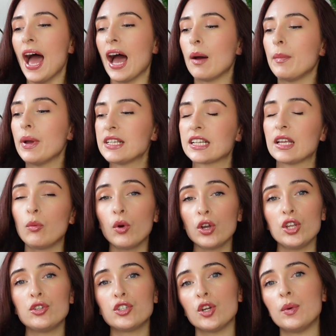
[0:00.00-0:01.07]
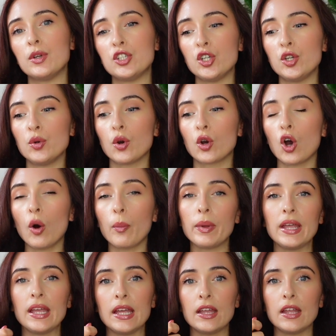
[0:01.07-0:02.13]
And basically what you do is you
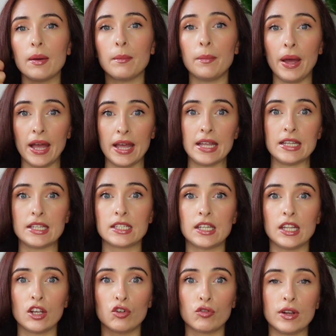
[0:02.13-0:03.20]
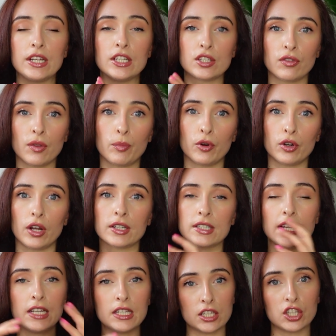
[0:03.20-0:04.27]
copy and paste the ingredients of the
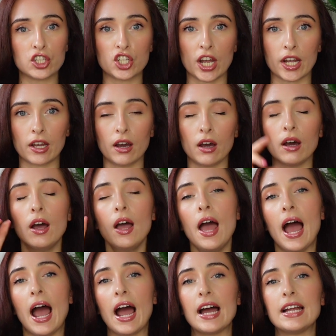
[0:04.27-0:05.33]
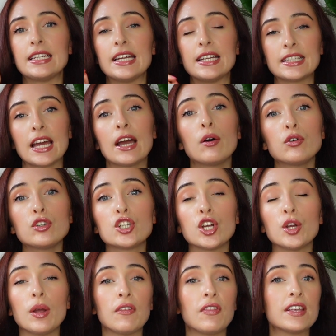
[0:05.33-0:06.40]
product into the checker, and it tells you
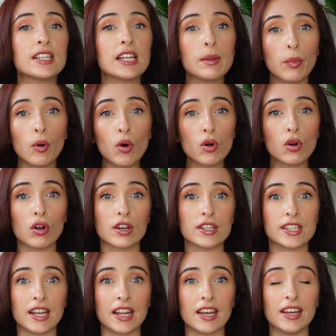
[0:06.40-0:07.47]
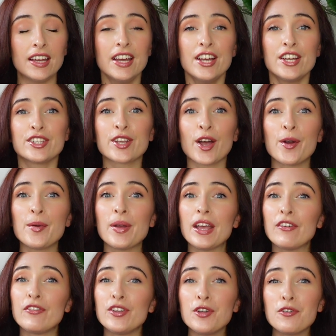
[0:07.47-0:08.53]
if there's any pore cloggers in it. So
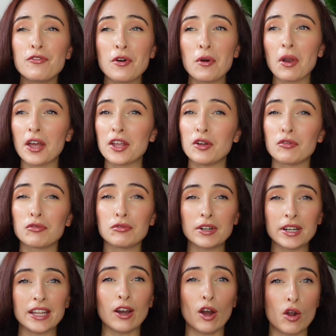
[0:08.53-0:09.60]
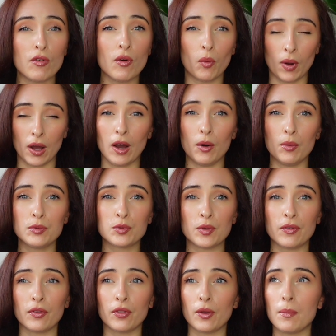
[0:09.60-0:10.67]
if you feel like you're really overwhelmed
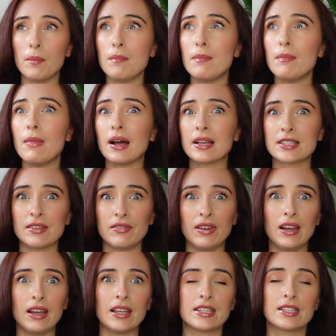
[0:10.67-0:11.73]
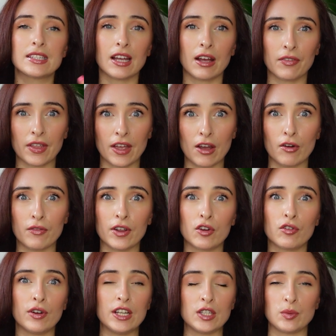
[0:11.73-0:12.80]
with the massive lists out there of
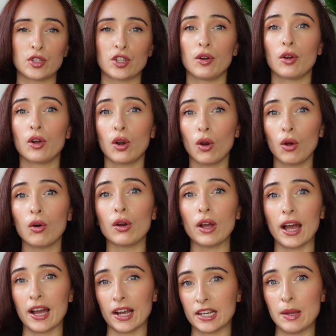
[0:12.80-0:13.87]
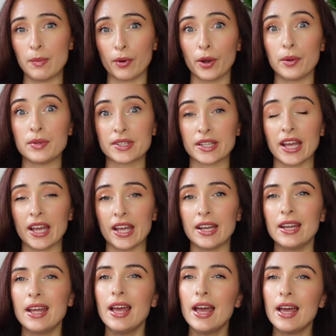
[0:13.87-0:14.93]
ingredients which can clog acne prone
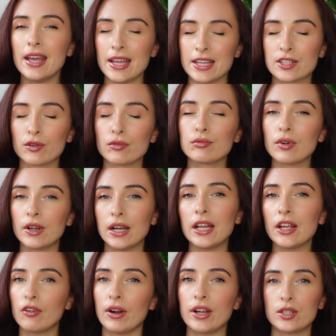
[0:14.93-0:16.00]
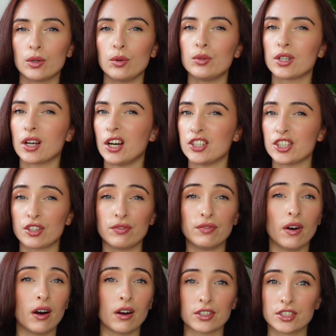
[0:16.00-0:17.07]
skin, it's a really great tool to kind of just
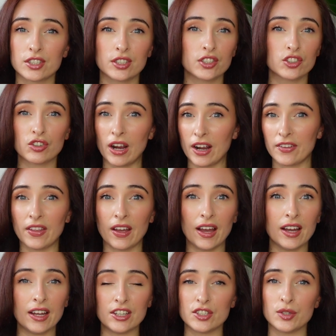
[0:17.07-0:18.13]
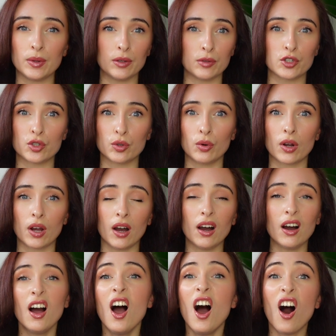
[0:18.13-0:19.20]
fast track that and do a little
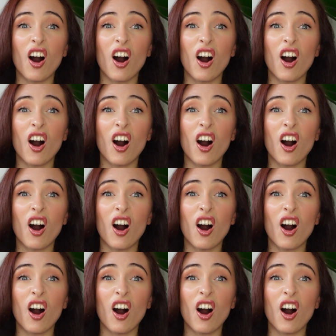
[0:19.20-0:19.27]
shortcut.